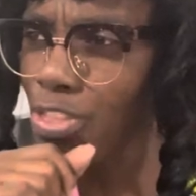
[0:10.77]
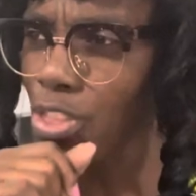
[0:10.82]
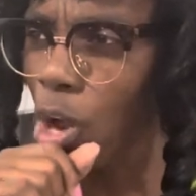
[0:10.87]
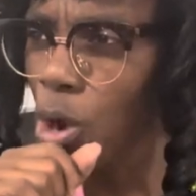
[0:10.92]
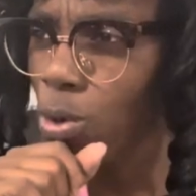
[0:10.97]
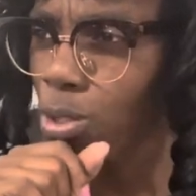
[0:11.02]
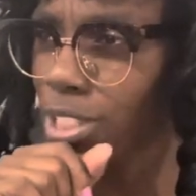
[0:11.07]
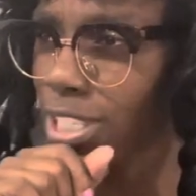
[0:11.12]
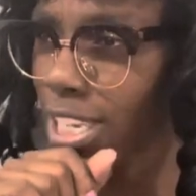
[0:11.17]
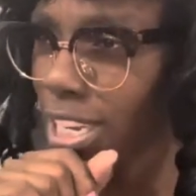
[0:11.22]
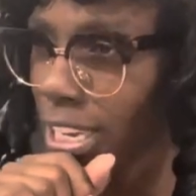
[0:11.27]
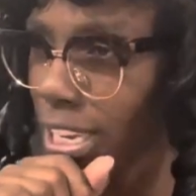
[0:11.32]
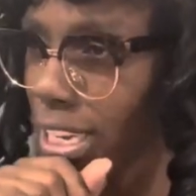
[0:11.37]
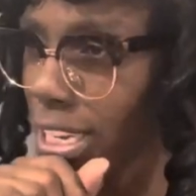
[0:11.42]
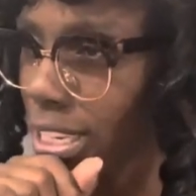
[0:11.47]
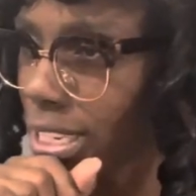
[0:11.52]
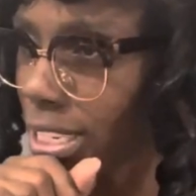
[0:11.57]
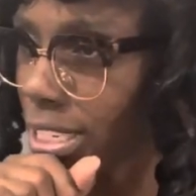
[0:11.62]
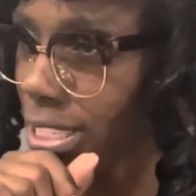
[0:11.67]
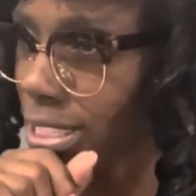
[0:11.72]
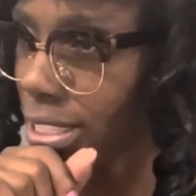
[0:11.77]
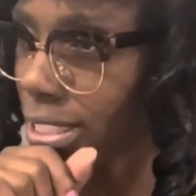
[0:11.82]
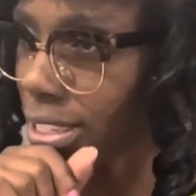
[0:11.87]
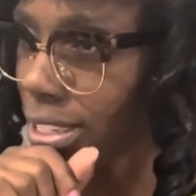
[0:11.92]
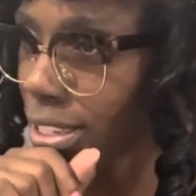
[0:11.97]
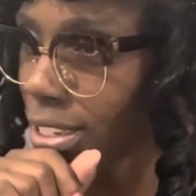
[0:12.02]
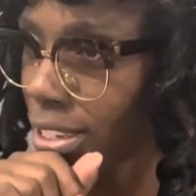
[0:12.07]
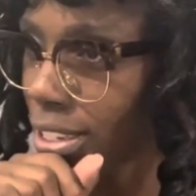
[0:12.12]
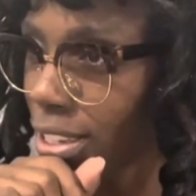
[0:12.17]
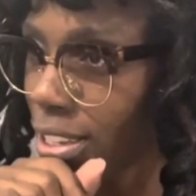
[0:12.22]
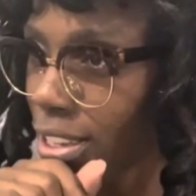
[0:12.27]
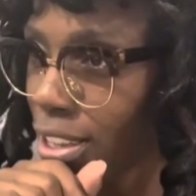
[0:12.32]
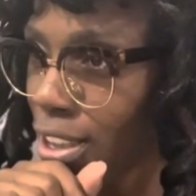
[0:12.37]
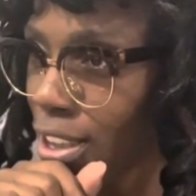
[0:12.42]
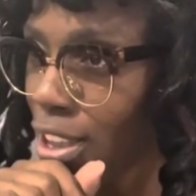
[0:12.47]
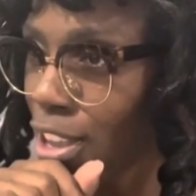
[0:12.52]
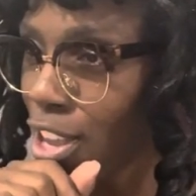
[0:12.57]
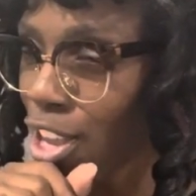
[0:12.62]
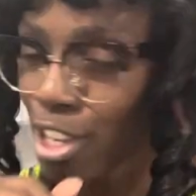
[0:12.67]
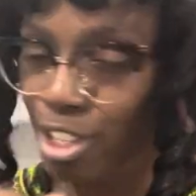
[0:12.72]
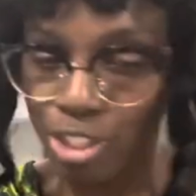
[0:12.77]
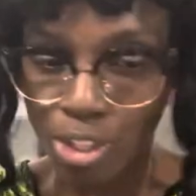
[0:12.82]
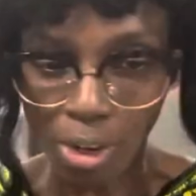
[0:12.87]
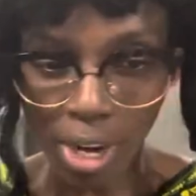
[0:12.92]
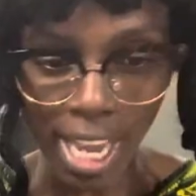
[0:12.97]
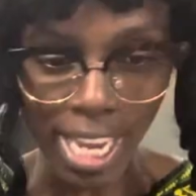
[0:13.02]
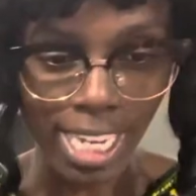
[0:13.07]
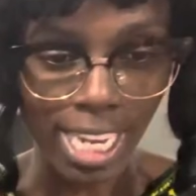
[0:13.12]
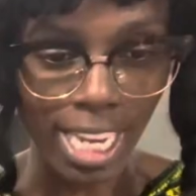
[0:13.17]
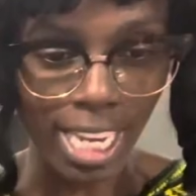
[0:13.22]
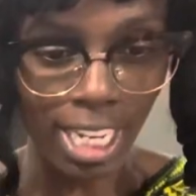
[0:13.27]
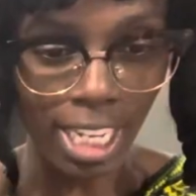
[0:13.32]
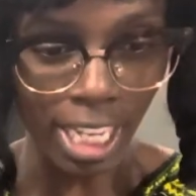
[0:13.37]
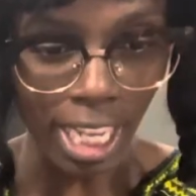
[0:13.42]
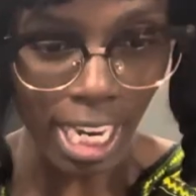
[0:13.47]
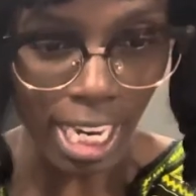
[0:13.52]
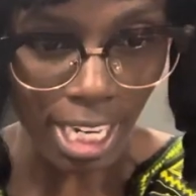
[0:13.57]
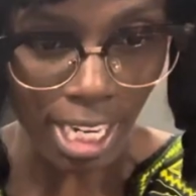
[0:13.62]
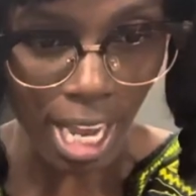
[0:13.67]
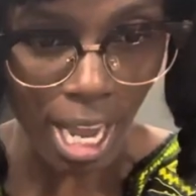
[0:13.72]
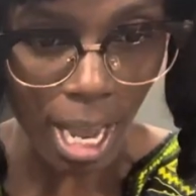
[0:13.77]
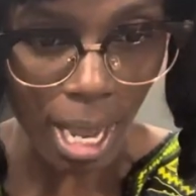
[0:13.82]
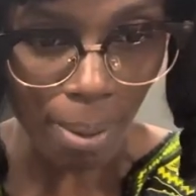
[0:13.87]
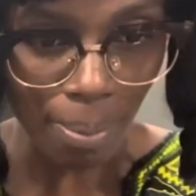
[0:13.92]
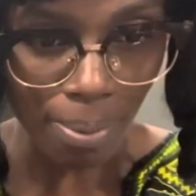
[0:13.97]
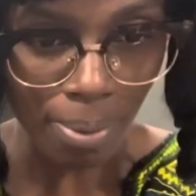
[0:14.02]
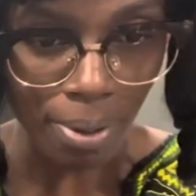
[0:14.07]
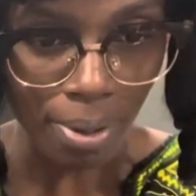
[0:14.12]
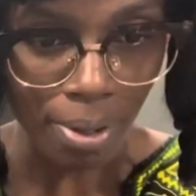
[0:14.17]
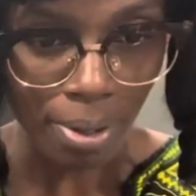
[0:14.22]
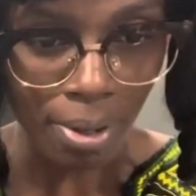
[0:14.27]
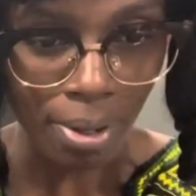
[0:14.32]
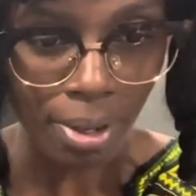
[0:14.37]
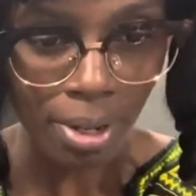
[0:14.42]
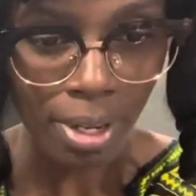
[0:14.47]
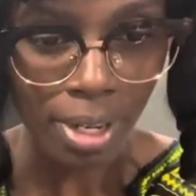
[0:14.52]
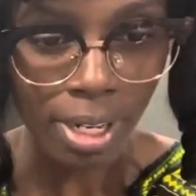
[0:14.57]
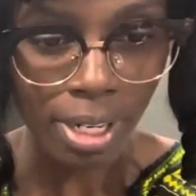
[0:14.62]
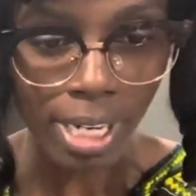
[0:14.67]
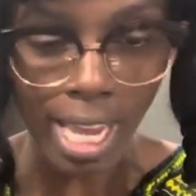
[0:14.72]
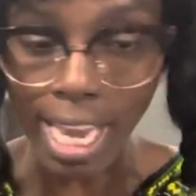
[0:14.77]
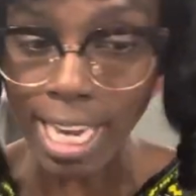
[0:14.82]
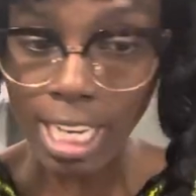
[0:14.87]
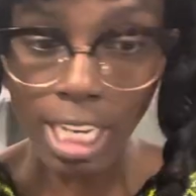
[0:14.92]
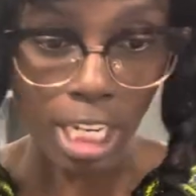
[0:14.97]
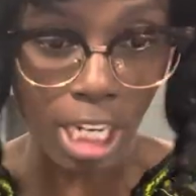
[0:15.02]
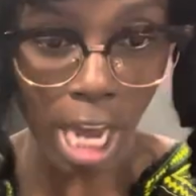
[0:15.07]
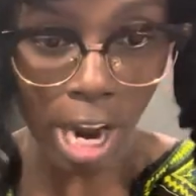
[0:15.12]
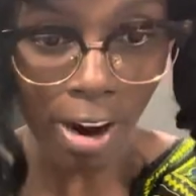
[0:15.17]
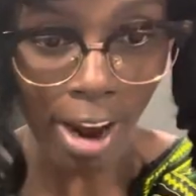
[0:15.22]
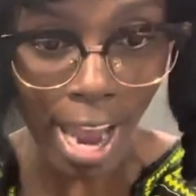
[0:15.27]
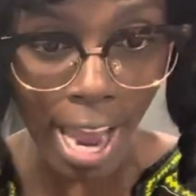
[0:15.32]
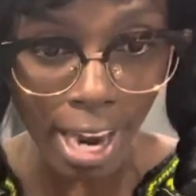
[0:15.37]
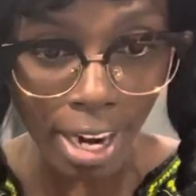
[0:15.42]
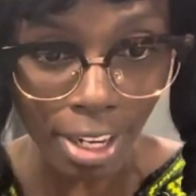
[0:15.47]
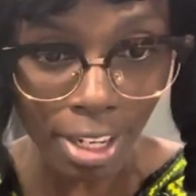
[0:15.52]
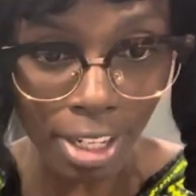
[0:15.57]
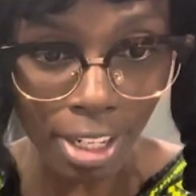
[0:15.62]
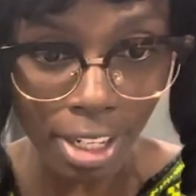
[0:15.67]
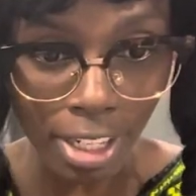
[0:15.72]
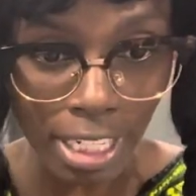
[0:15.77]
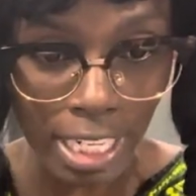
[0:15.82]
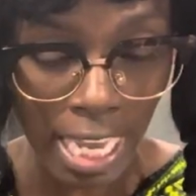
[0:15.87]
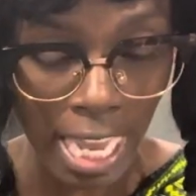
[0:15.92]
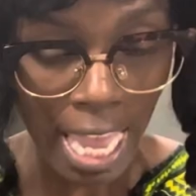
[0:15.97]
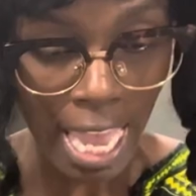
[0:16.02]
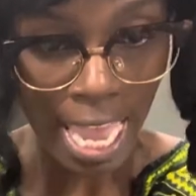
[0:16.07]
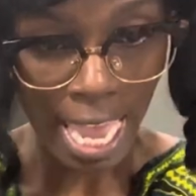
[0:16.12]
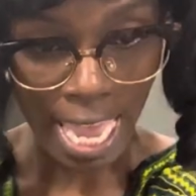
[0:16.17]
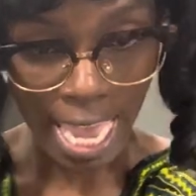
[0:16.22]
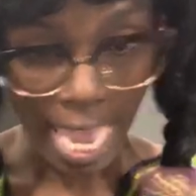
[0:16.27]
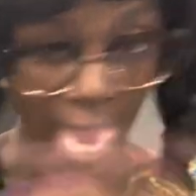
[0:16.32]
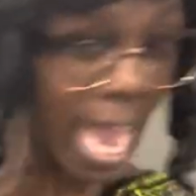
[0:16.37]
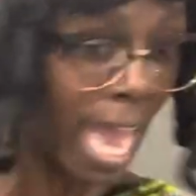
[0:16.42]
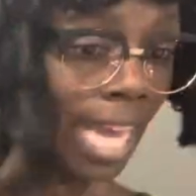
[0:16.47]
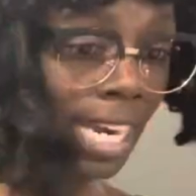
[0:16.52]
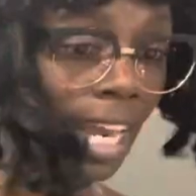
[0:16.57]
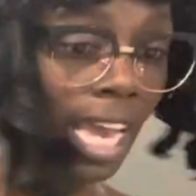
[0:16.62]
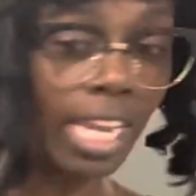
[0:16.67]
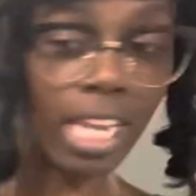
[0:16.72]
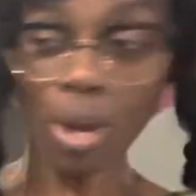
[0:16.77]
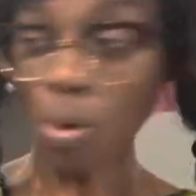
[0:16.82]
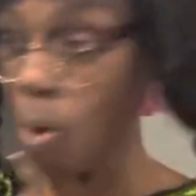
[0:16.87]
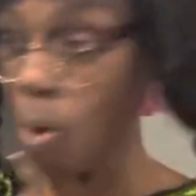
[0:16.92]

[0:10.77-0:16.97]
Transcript: those kids. So they can clean up, they can learn how to cook, and they can